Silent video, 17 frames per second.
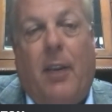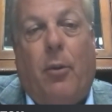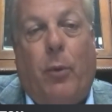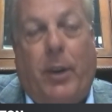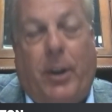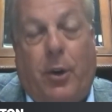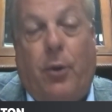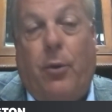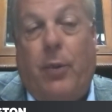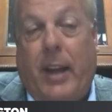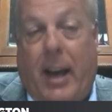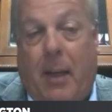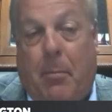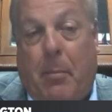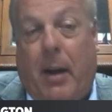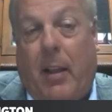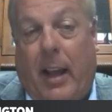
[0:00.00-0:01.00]
We do
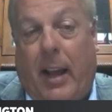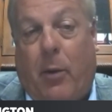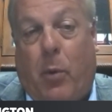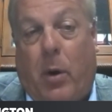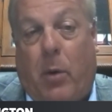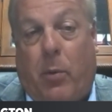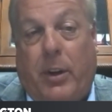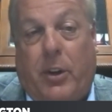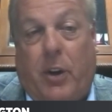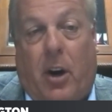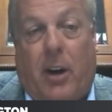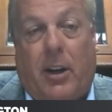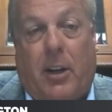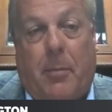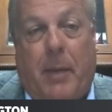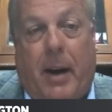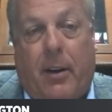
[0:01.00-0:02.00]
that by, like what we
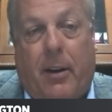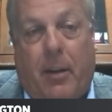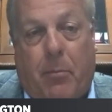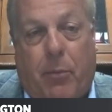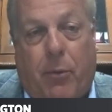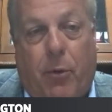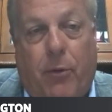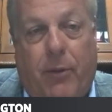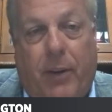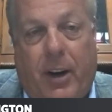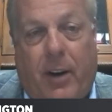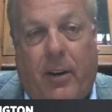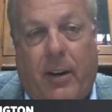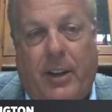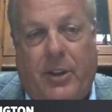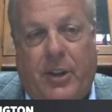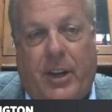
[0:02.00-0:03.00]
talked about, improving
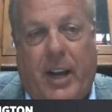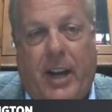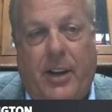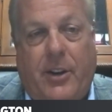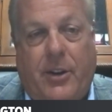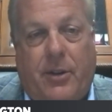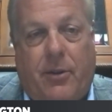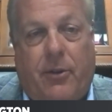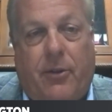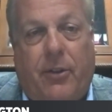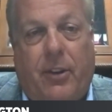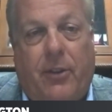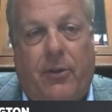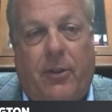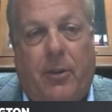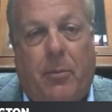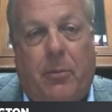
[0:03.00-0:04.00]
our educational
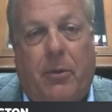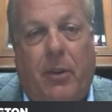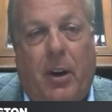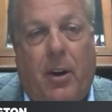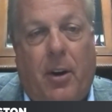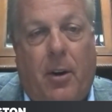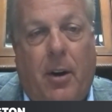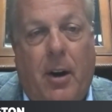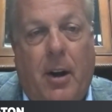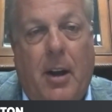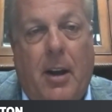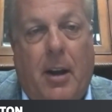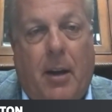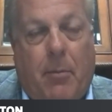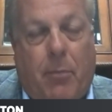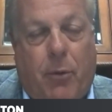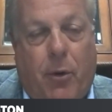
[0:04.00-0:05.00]
systems here,
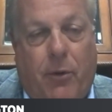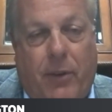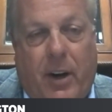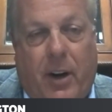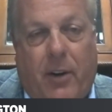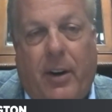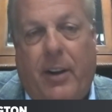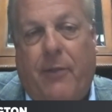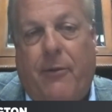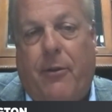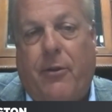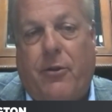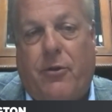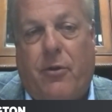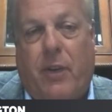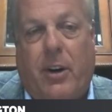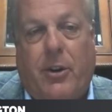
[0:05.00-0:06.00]
improving our
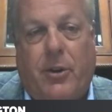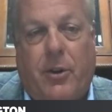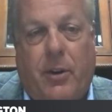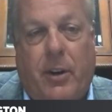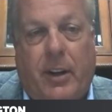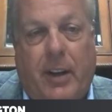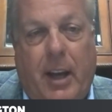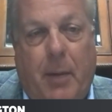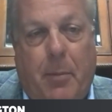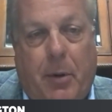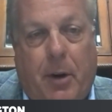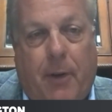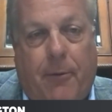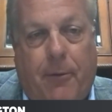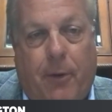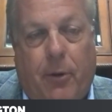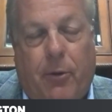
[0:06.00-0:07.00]
infrastructure, and keeping
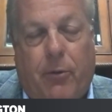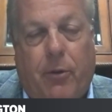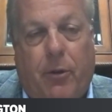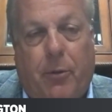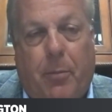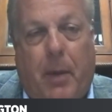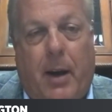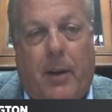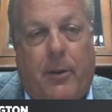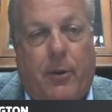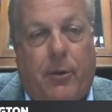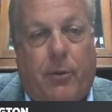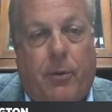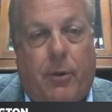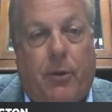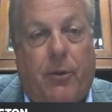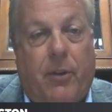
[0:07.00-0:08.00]
our first
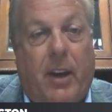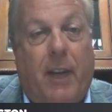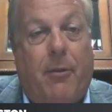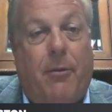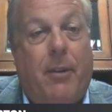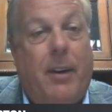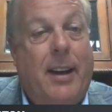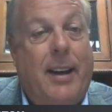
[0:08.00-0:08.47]
responders real safe.